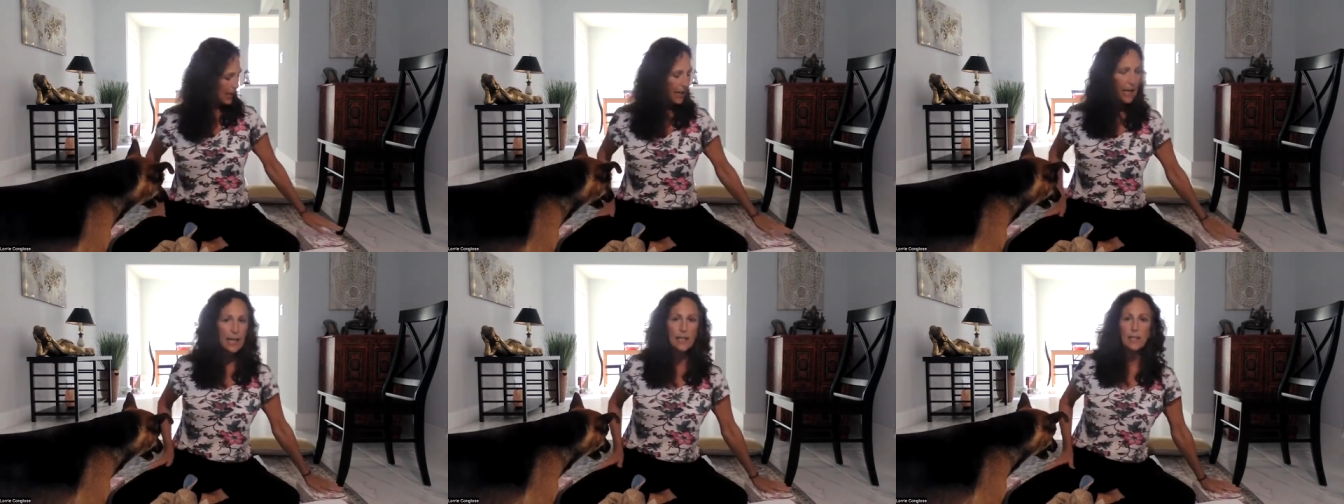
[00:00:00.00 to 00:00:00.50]

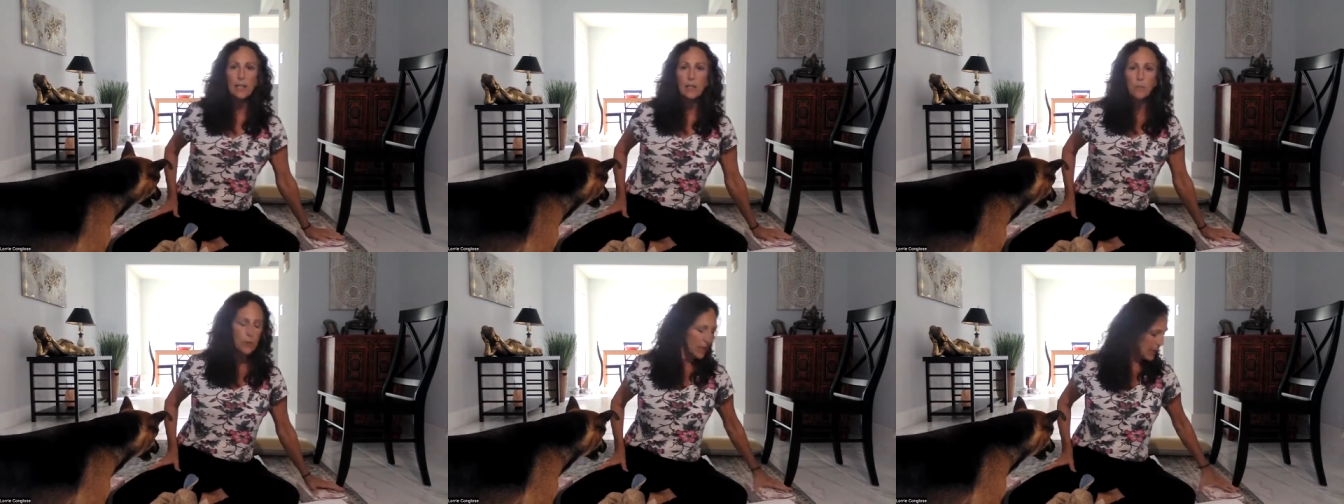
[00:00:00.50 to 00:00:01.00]
and
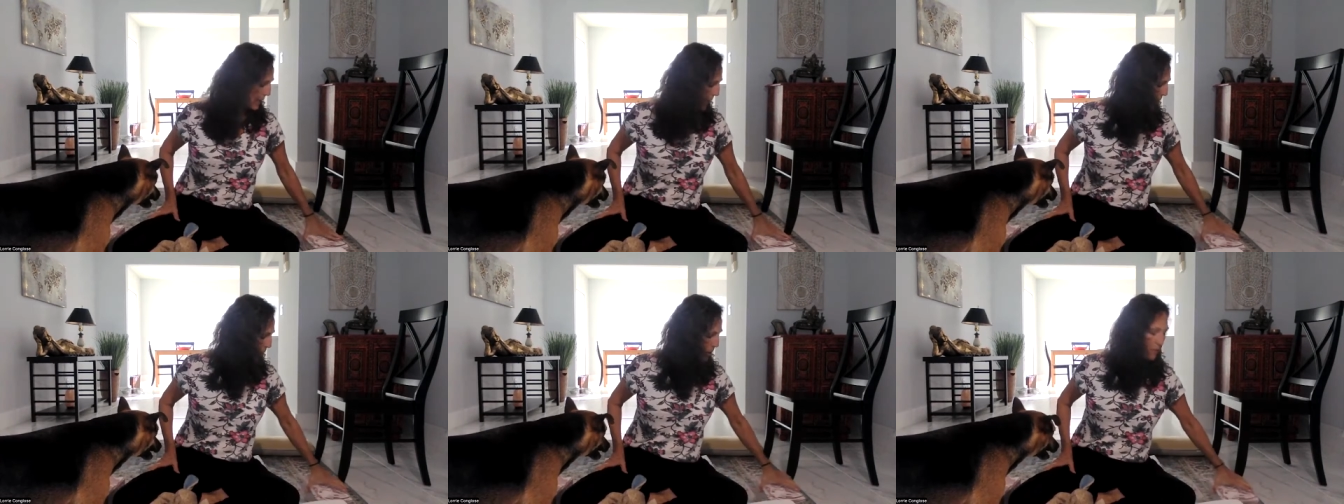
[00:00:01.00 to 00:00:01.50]
put it
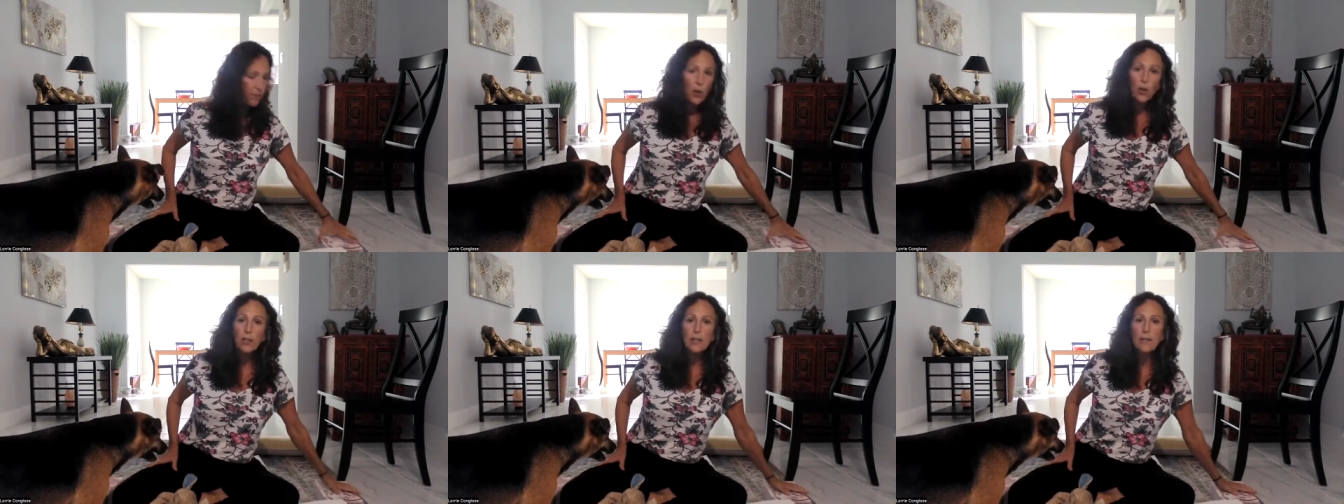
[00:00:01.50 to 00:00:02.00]
out
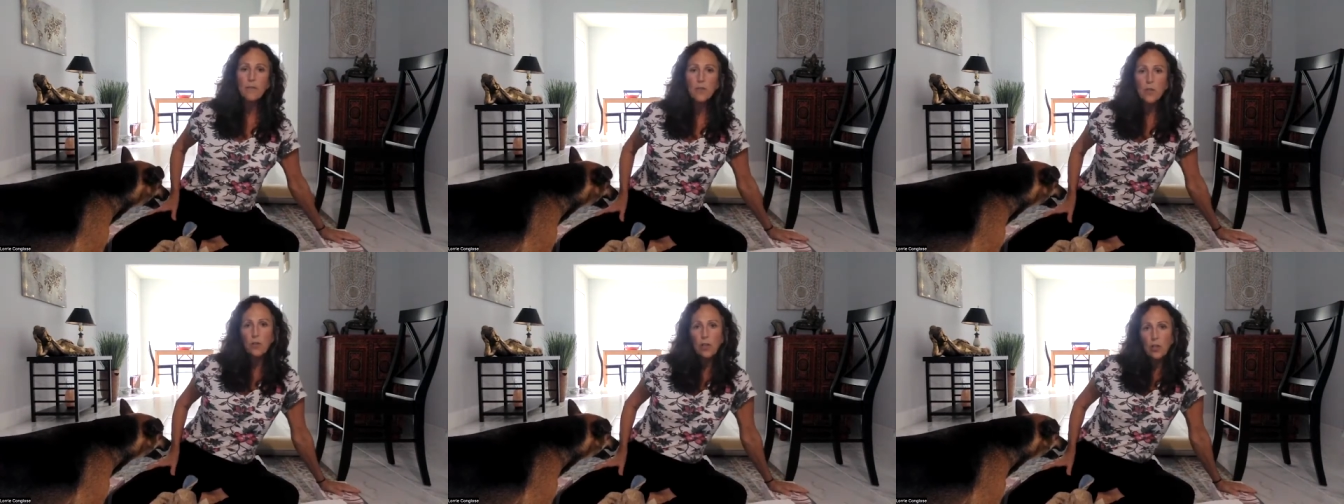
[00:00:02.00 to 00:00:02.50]
far enough
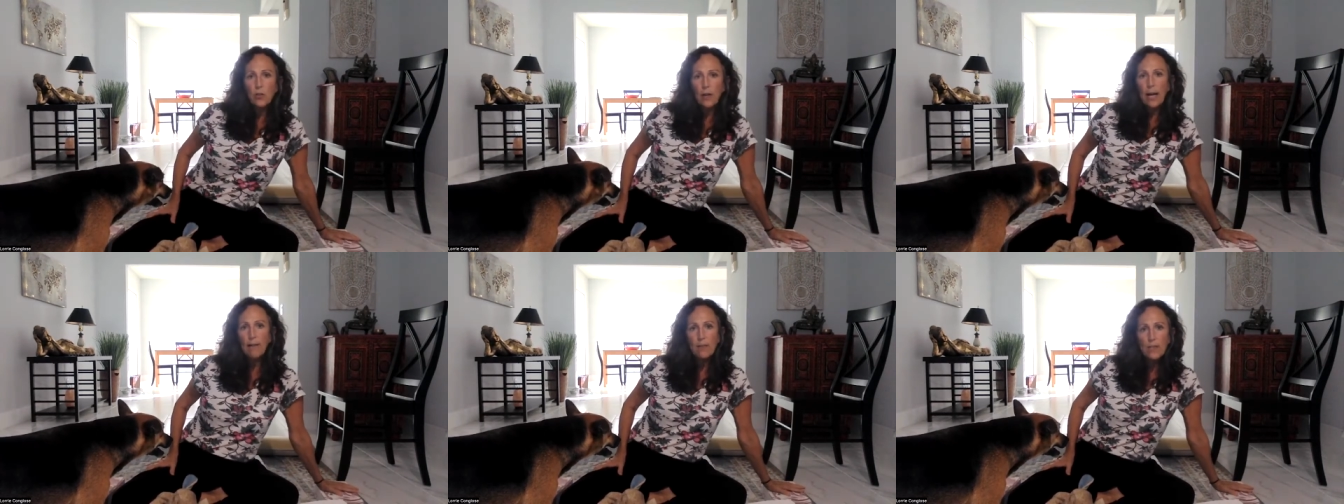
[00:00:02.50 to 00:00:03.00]
so that you're
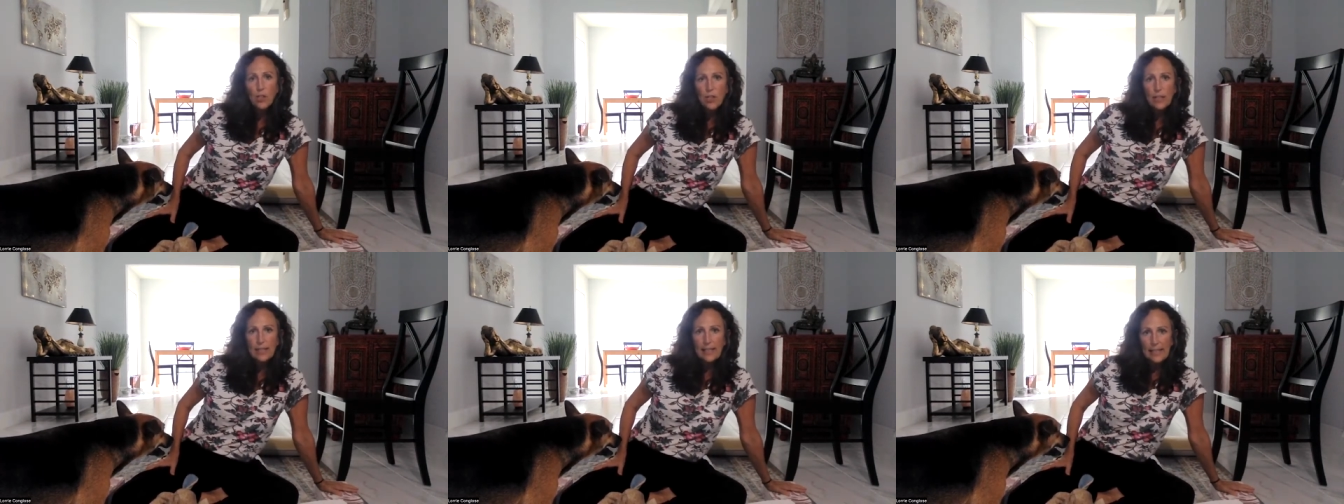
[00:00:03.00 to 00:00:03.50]
having to
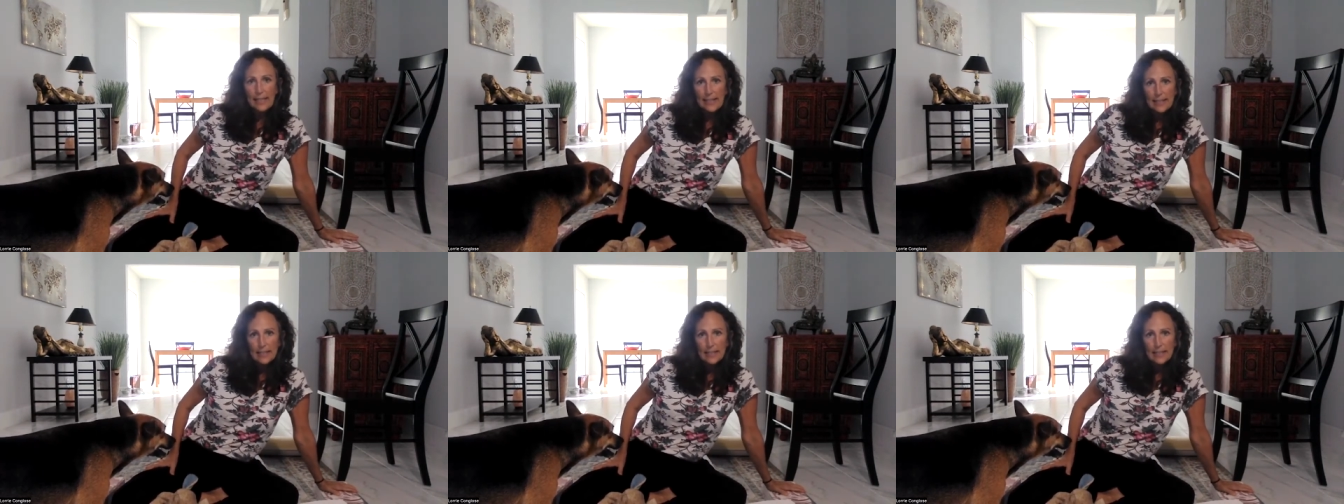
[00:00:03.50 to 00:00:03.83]
lean.